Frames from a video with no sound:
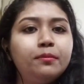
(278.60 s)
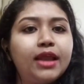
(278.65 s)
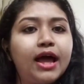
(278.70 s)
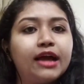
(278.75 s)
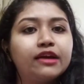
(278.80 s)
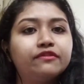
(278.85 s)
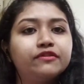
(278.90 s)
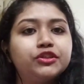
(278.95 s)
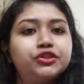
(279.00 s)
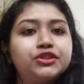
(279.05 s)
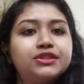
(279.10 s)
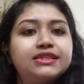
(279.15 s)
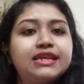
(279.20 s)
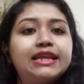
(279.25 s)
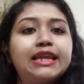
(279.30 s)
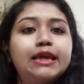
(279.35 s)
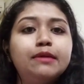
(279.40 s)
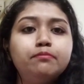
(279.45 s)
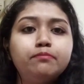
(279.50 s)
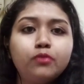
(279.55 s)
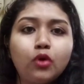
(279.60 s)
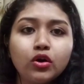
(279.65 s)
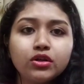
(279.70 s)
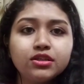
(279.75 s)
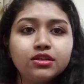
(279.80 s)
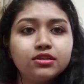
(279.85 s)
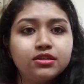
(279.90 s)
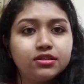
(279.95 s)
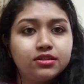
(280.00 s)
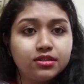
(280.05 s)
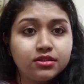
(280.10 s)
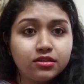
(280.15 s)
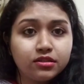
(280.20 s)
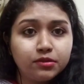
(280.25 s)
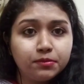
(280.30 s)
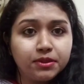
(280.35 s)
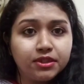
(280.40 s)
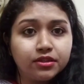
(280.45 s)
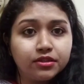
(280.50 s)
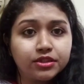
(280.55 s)
language is an important
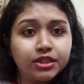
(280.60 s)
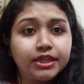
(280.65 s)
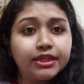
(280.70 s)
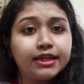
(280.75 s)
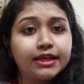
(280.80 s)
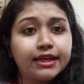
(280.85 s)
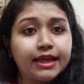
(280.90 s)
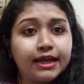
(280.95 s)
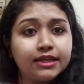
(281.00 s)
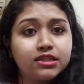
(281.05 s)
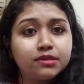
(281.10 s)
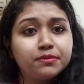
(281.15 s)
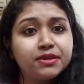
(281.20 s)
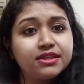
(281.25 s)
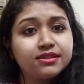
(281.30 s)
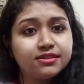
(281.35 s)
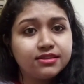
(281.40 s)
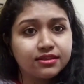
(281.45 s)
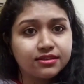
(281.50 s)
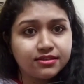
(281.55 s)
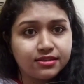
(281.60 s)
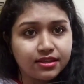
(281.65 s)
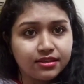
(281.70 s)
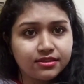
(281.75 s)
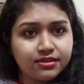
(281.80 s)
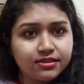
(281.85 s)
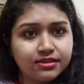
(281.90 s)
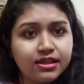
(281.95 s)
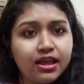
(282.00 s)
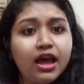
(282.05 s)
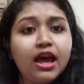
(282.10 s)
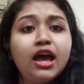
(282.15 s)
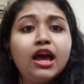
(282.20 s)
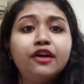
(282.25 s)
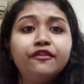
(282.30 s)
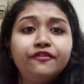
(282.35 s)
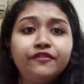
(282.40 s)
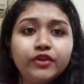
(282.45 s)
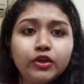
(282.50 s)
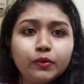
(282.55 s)
determiner in academic success.
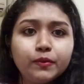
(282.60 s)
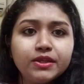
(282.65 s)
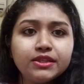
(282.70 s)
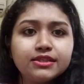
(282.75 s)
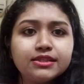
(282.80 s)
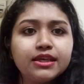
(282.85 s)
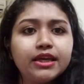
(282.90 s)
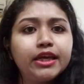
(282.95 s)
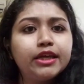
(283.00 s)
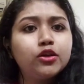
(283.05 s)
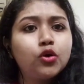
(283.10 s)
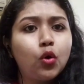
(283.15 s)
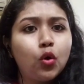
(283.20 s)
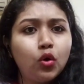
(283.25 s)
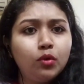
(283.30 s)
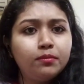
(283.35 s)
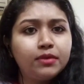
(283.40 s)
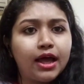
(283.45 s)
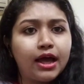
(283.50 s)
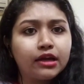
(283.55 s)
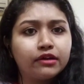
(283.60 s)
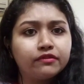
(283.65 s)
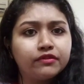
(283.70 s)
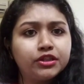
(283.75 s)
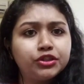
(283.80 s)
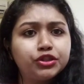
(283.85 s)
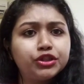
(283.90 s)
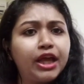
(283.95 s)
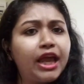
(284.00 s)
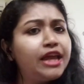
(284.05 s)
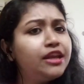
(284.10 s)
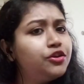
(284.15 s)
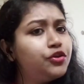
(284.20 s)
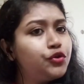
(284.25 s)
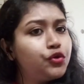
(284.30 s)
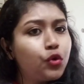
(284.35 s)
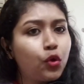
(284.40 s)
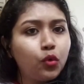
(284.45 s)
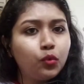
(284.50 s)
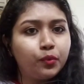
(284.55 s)
Fluency in home language
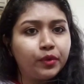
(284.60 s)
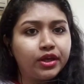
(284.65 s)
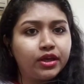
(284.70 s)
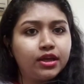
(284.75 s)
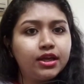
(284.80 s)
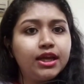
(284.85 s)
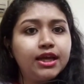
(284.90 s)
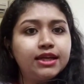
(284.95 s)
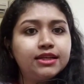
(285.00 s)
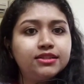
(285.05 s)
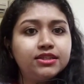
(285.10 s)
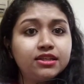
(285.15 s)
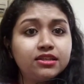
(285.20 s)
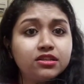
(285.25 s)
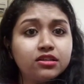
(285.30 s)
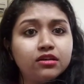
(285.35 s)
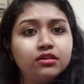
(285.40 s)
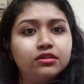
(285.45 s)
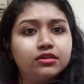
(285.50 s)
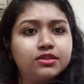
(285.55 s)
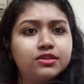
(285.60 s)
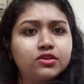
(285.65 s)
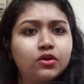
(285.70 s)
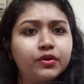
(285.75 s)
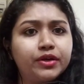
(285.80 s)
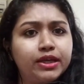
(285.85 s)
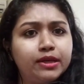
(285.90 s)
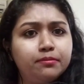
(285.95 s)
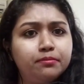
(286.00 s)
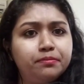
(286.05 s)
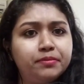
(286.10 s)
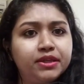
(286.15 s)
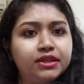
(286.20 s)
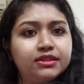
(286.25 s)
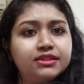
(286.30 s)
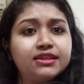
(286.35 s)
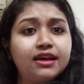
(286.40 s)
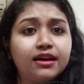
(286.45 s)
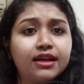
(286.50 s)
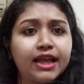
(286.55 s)
in no way deters or
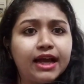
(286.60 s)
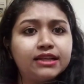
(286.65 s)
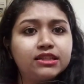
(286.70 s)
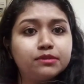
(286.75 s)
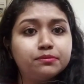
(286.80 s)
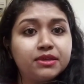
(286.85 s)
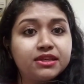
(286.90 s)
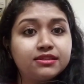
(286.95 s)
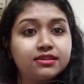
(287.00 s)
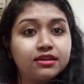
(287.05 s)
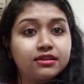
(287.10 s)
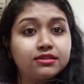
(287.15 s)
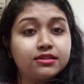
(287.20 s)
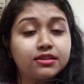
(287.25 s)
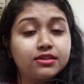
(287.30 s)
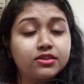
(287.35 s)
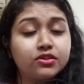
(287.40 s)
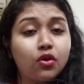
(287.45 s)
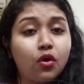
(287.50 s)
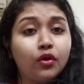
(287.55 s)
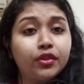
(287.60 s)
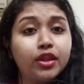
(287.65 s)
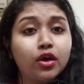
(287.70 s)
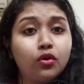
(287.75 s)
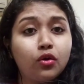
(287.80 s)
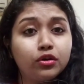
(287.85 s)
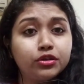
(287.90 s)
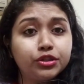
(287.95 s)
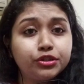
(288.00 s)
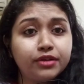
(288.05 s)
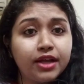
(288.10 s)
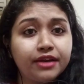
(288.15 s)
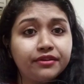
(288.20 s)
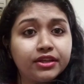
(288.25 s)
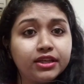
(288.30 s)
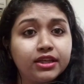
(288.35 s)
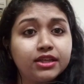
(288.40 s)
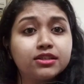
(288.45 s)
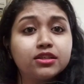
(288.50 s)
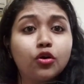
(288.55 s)
impedes academic success. On the
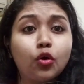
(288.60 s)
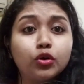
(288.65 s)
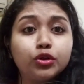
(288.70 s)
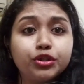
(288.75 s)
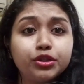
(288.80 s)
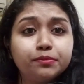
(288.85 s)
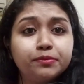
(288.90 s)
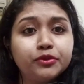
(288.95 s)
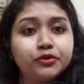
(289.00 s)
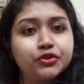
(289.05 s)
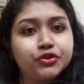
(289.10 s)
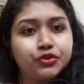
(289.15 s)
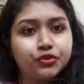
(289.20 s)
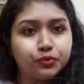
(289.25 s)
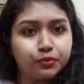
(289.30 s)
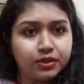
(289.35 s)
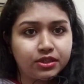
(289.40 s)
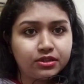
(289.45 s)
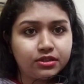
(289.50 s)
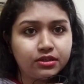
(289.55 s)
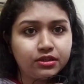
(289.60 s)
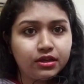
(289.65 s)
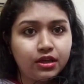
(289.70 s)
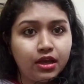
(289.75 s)
contrary, it contributes to it.